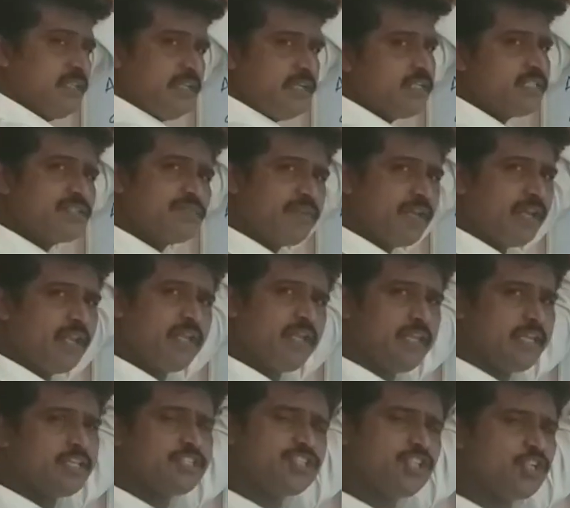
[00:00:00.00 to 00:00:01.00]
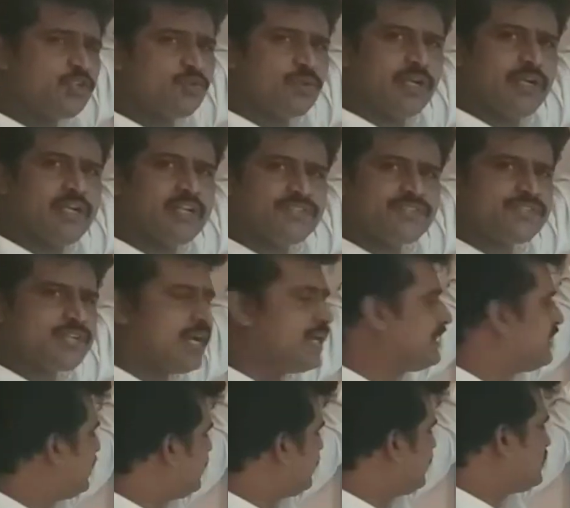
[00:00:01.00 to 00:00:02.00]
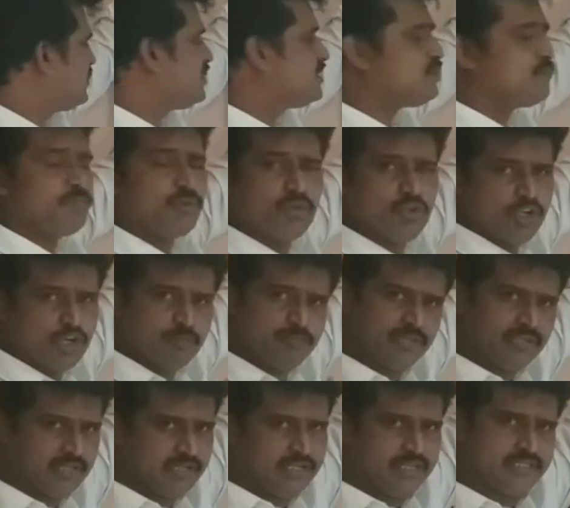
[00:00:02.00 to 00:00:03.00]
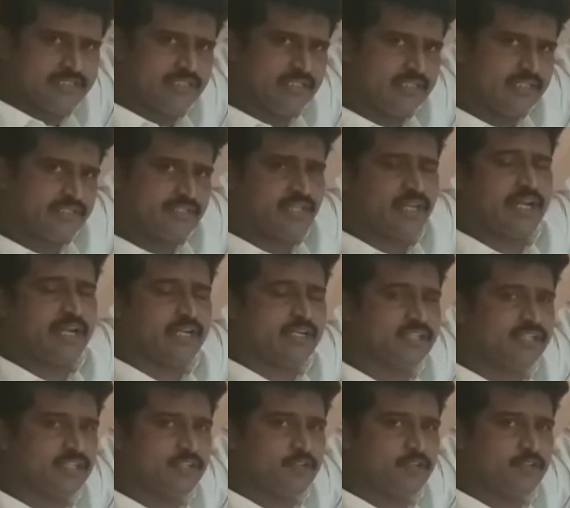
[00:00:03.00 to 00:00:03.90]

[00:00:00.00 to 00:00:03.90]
it's very easy to understand that this is a monomial. Yes, it is correct.